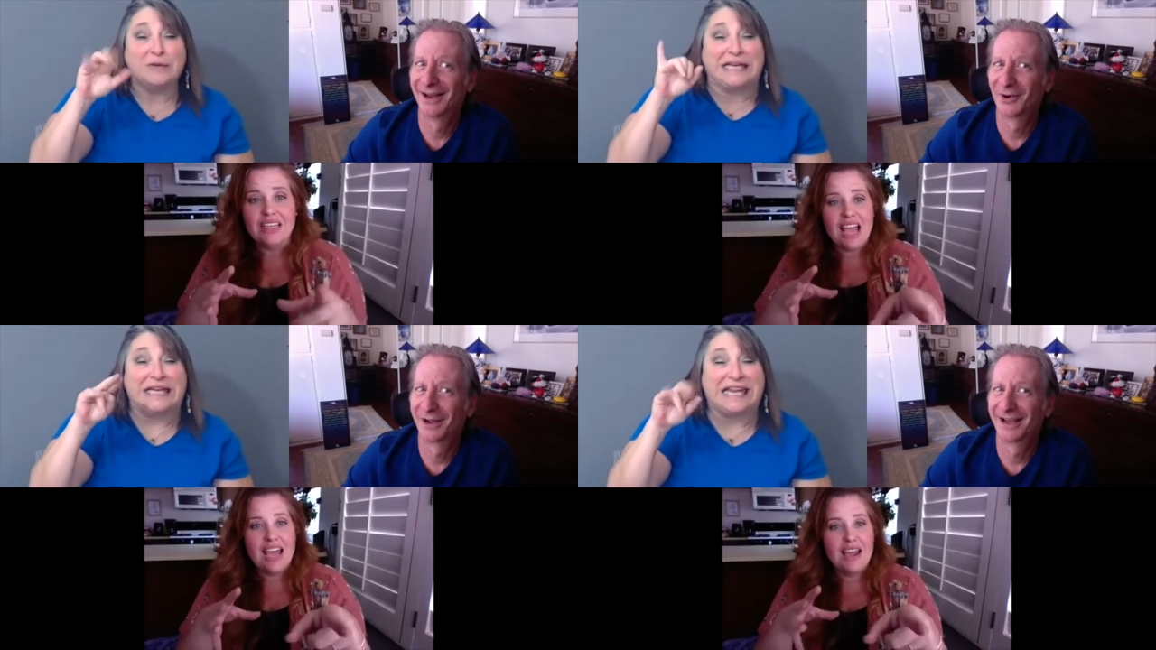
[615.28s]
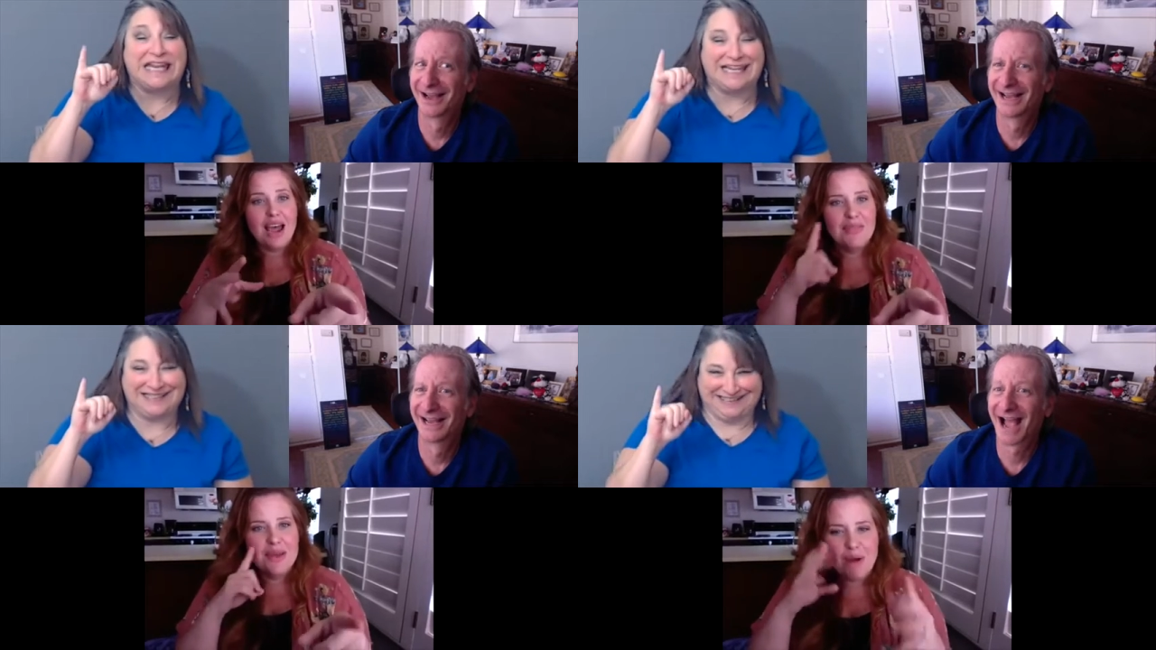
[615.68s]

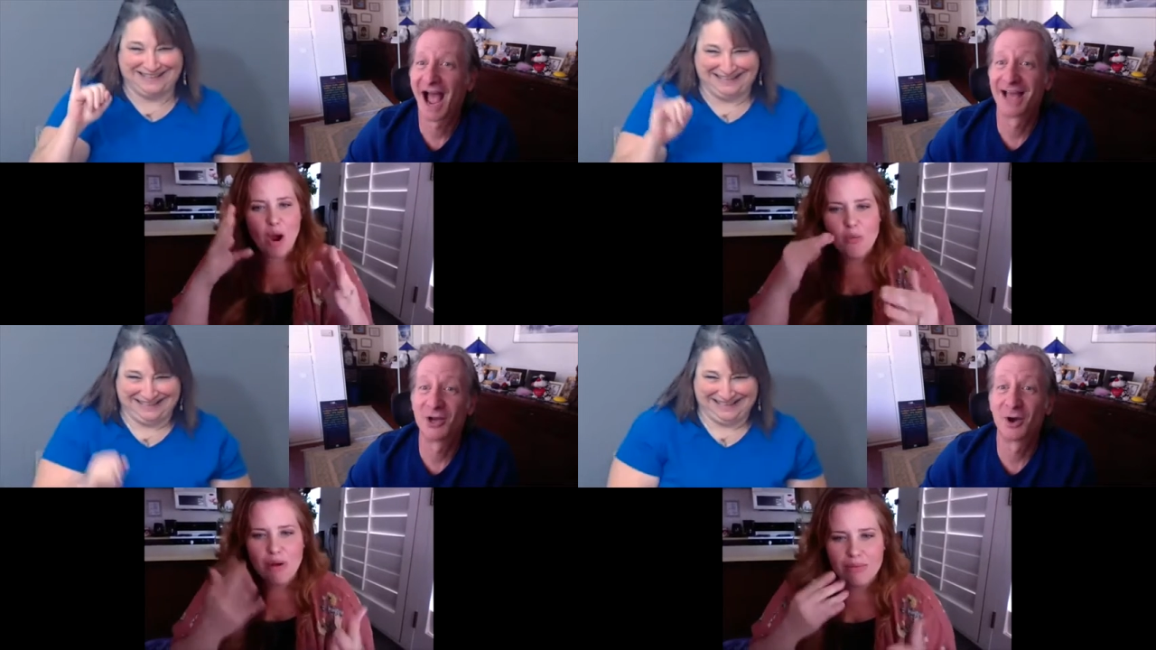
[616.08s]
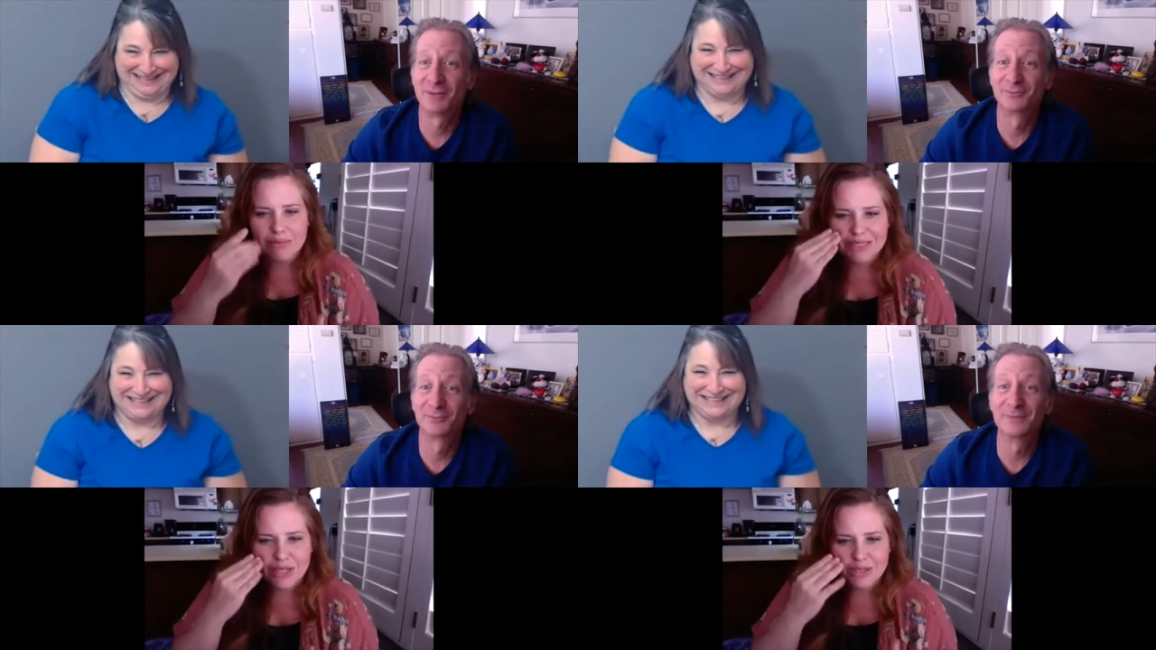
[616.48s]
Speaker 1: I, I hope
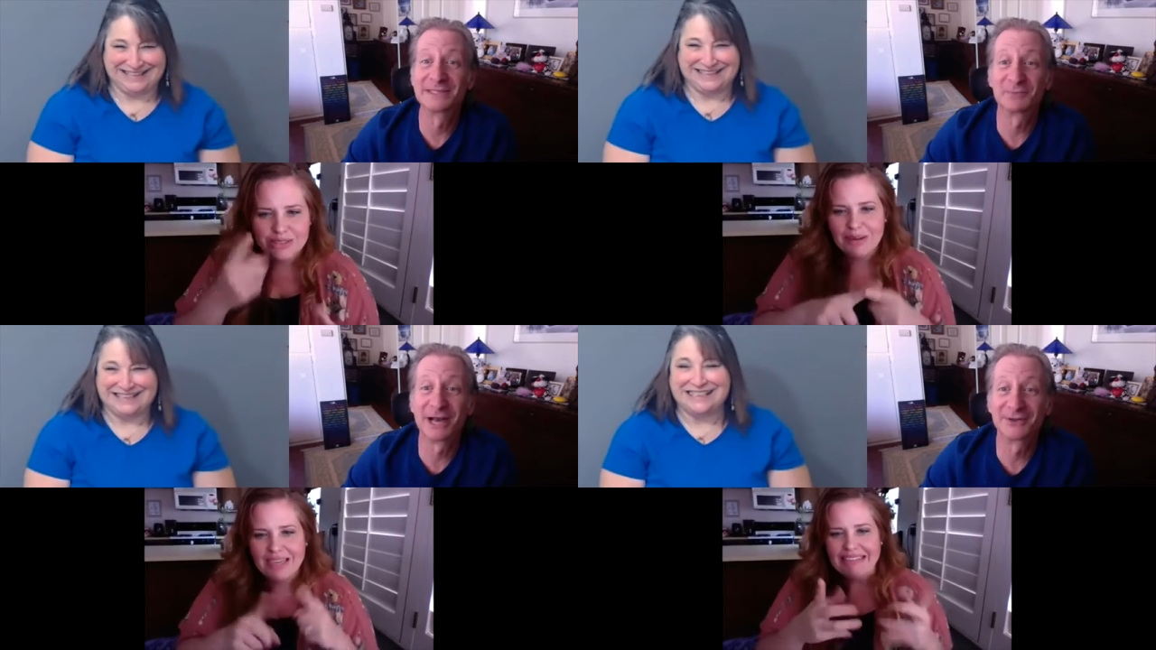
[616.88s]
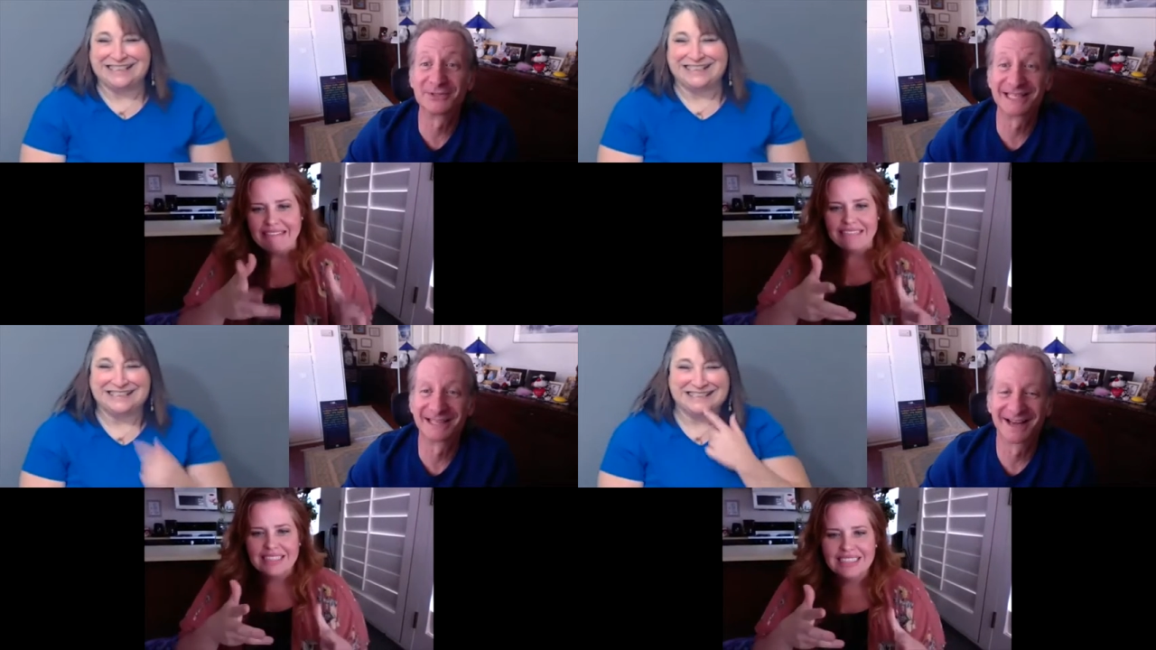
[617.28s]
probably. Oh,
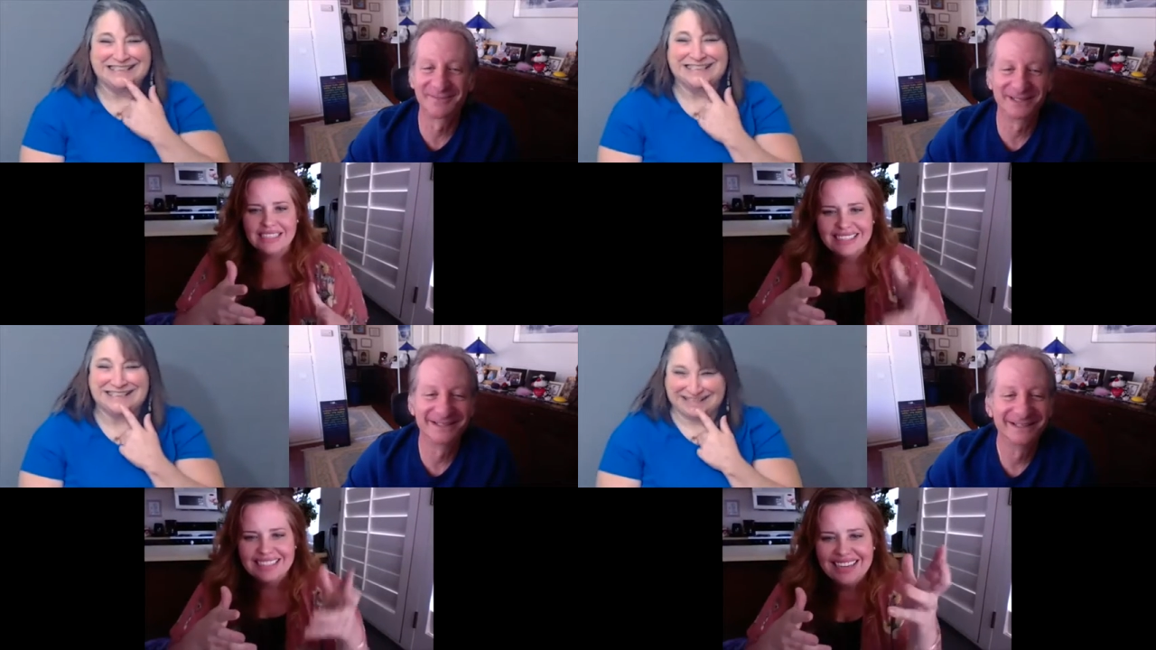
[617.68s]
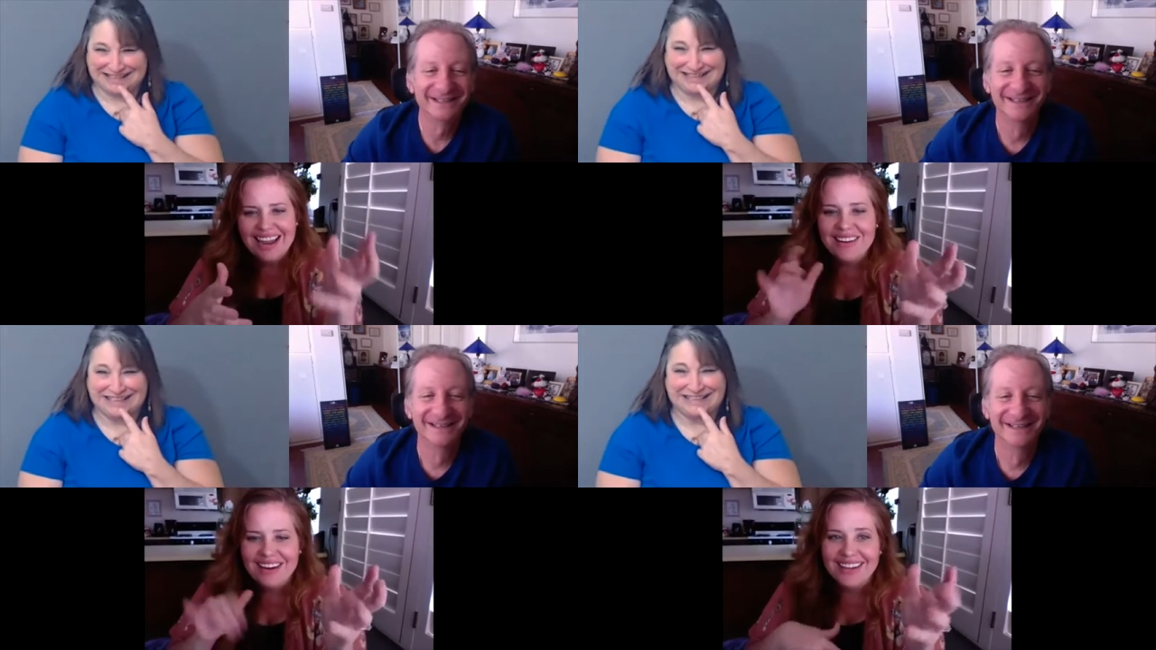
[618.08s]
mispronouncing that. But.
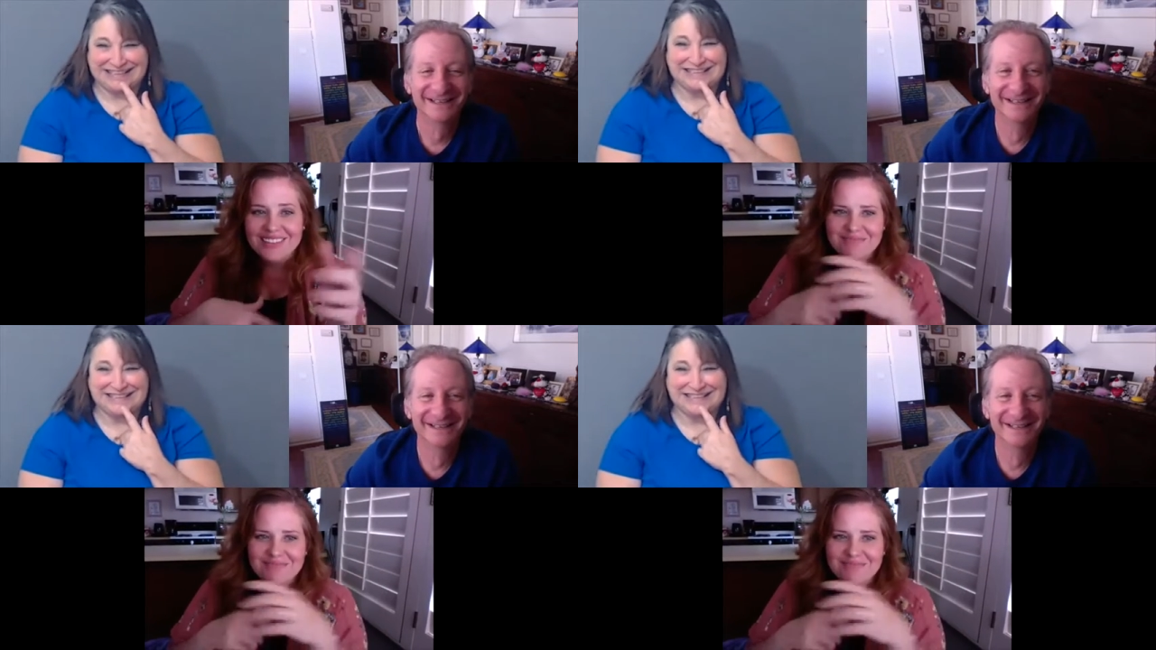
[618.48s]
Oh, yeah.